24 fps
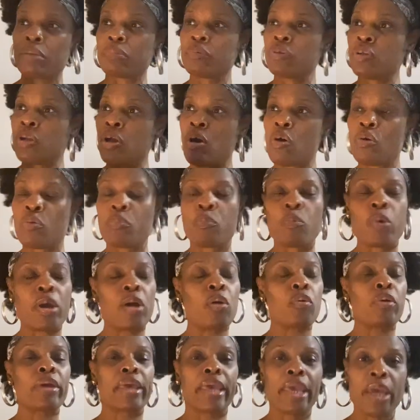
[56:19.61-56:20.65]
you know well
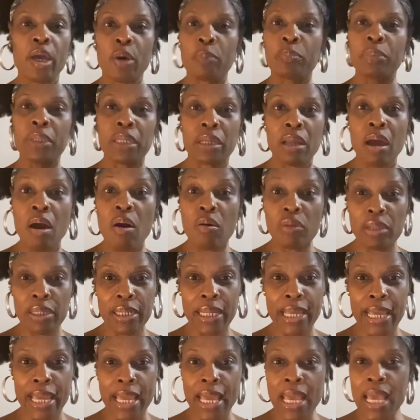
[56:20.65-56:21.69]
kept and all of
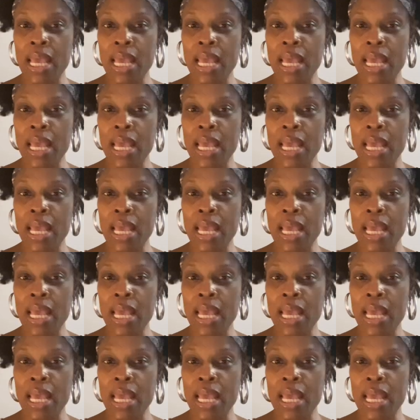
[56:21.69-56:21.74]
that.